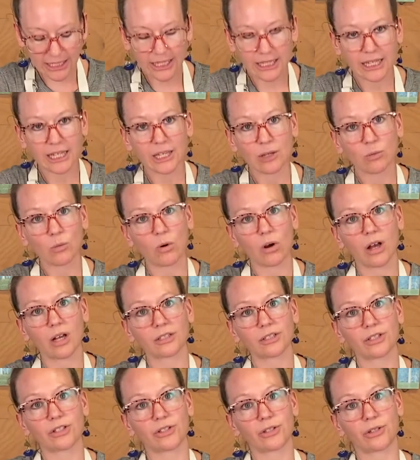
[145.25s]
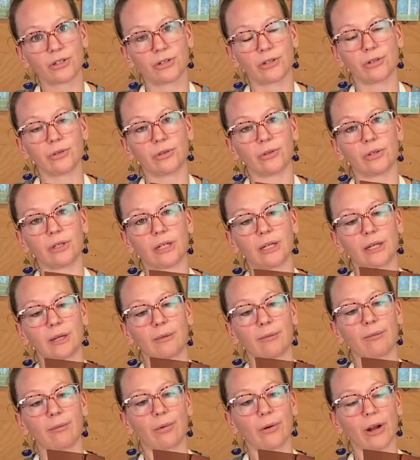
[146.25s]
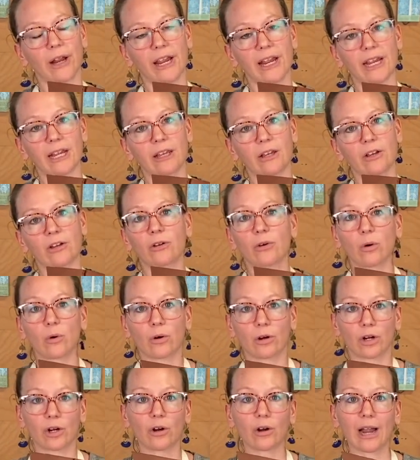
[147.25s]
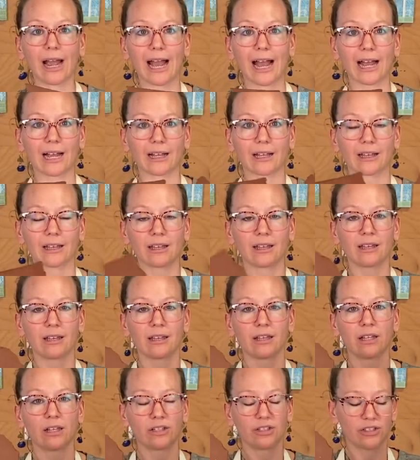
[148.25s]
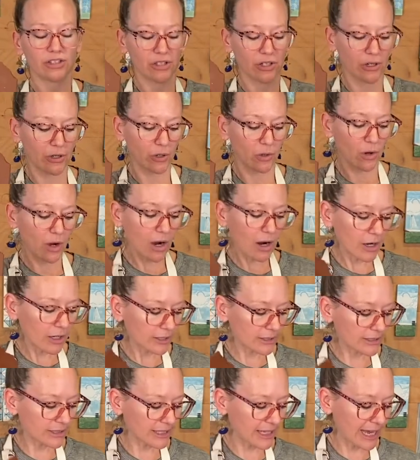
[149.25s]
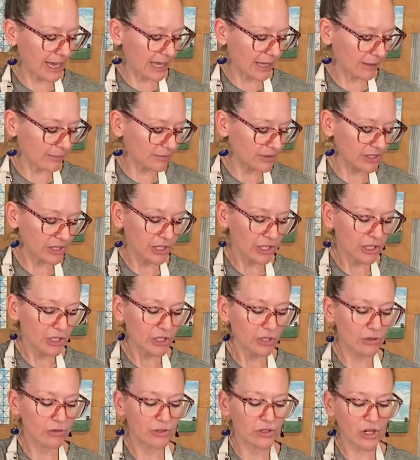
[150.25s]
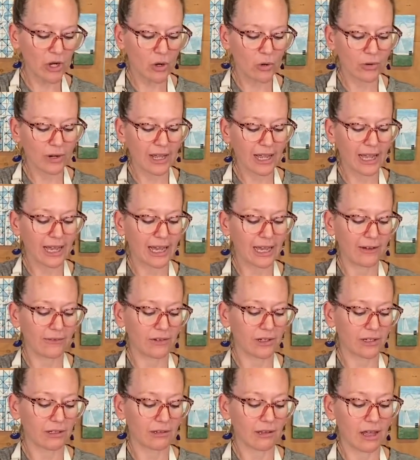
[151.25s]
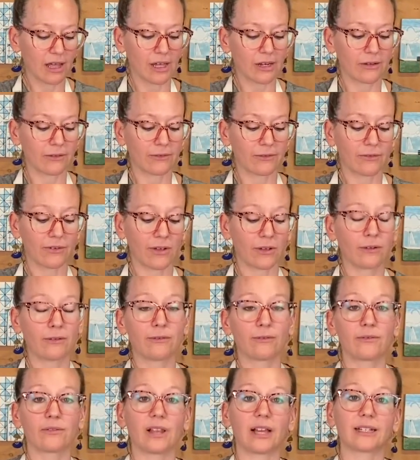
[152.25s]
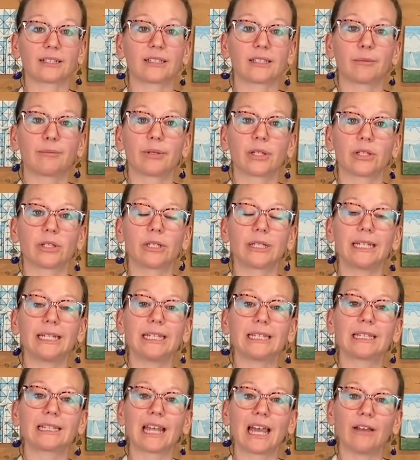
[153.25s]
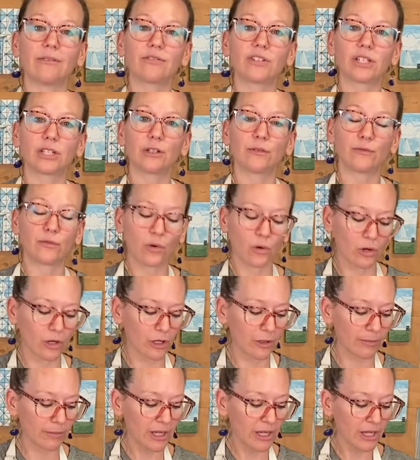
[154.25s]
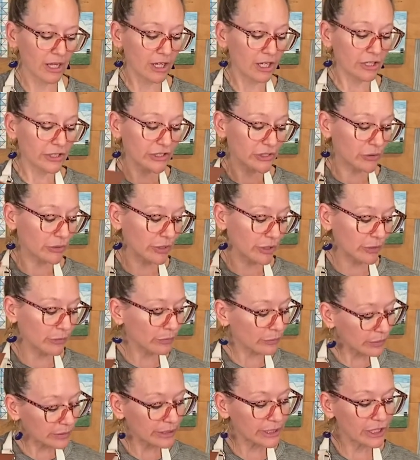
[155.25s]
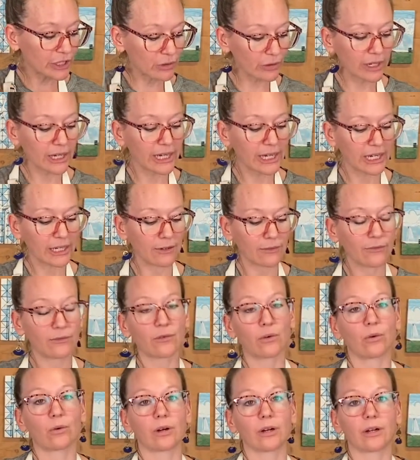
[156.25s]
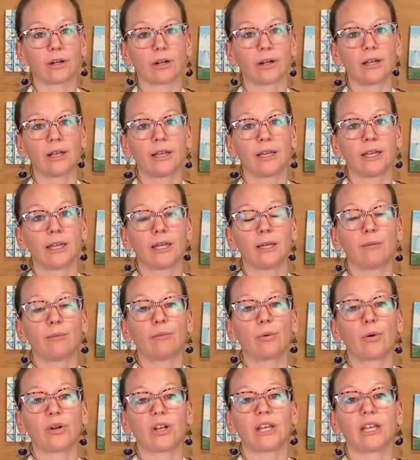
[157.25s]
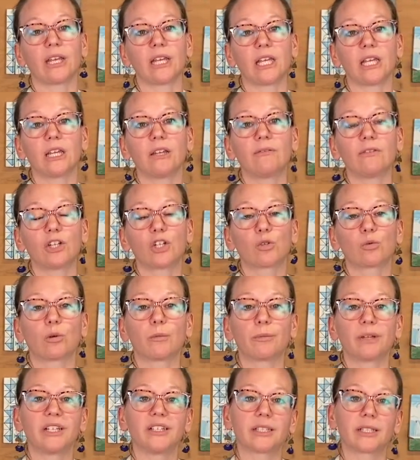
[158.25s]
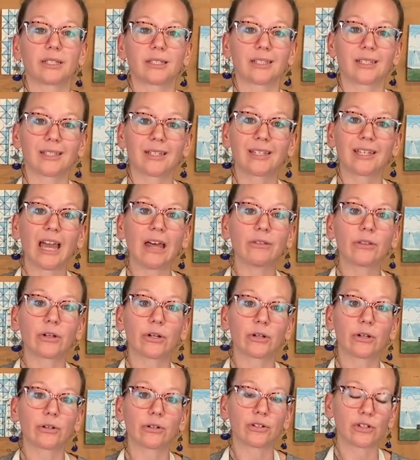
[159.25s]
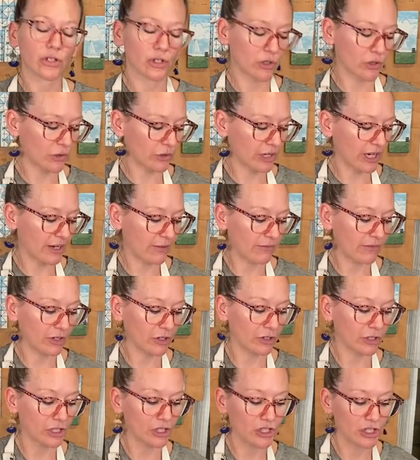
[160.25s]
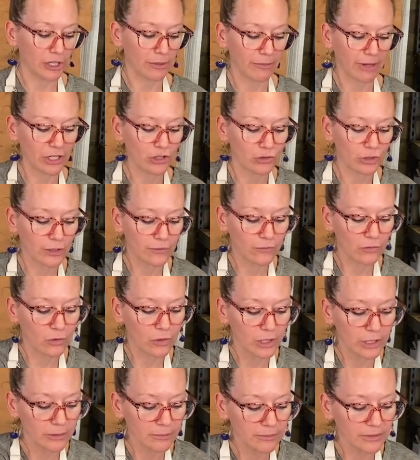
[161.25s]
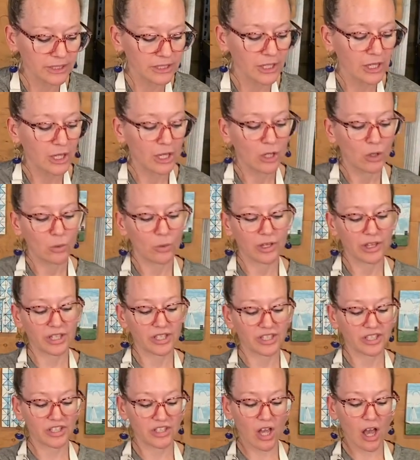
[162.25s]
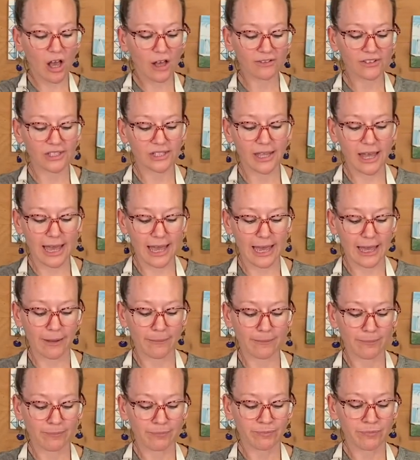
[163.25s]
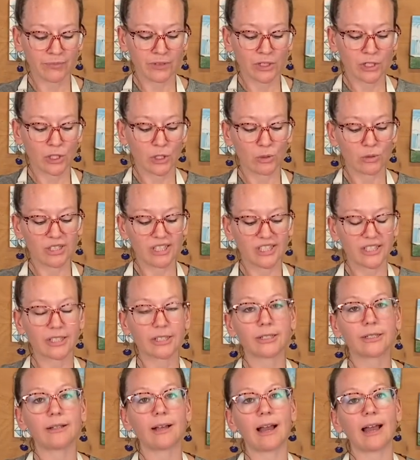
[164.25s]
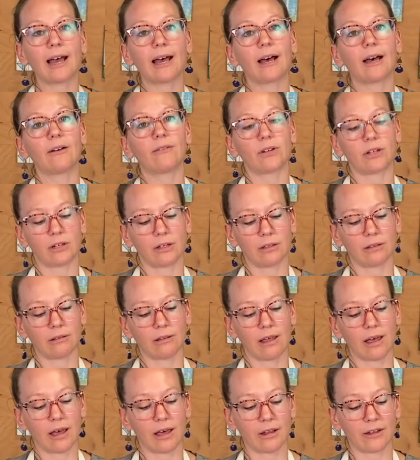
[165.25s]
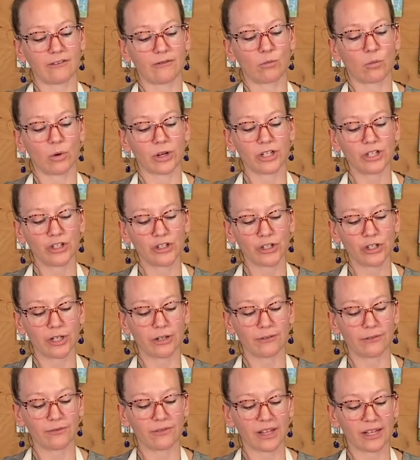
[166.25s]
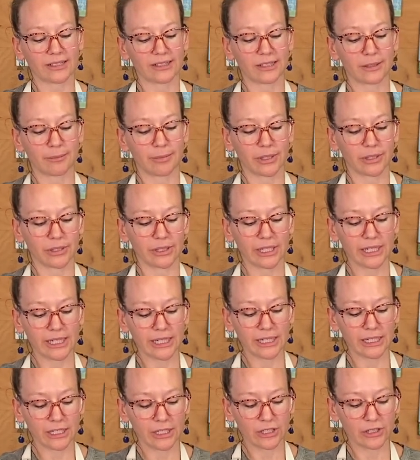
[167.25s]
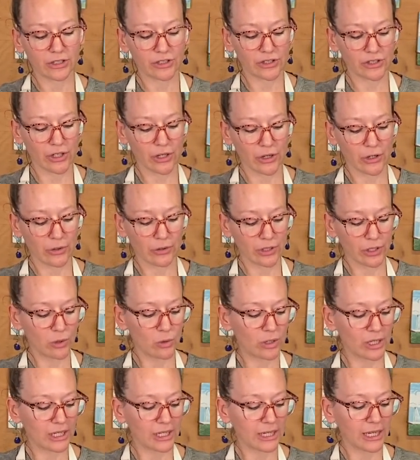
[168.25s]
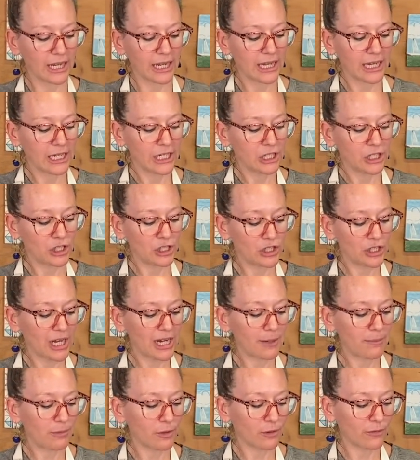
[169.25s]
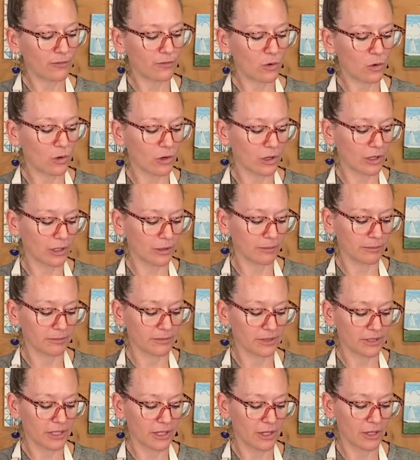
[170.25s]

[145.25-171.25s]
it wants to break or crack. So hard slabs, you don't have a lot of flexibility left in the form, so they're really great for putting individual pieces together to create very geometric forms. With a soft slab, you still have a lot of moisture and flexibility, so you can shape your forms